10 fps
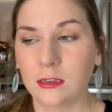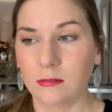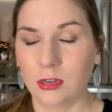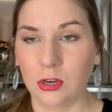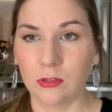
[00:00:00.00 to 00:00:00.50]

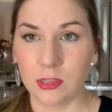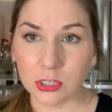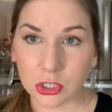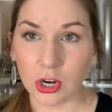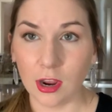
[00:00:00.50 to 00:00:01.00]
you know,
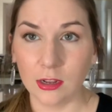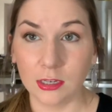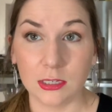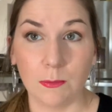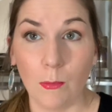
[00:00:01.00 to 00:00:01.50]
this child
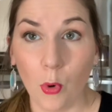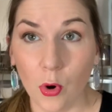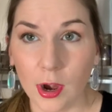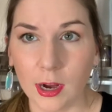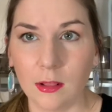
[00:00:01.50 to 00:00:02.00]
is
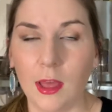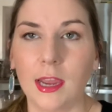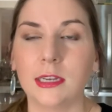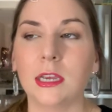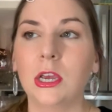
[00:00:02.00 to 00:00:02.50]
more
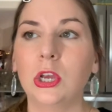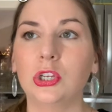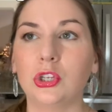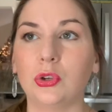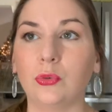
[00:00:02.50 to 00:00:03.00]
inclined
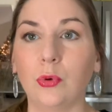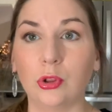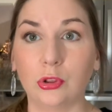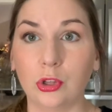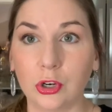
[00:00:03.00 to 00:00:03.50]
to
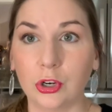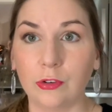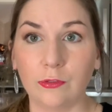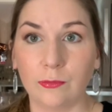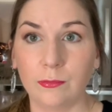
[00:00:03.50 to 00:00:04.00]

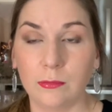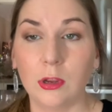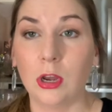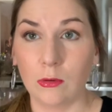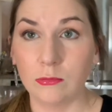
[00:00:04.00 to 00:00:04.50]
learn,
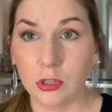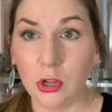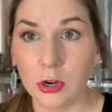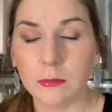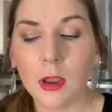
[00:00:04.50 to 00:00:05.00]
you know, to
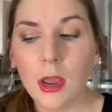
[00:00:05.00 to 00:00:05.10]
learn.